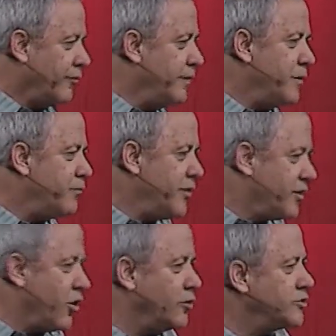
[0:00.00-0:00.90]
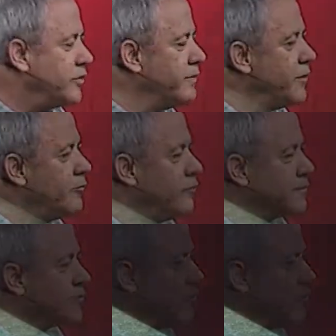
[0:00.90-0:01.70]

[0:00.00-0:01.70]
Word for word: Remember the culture, remember what's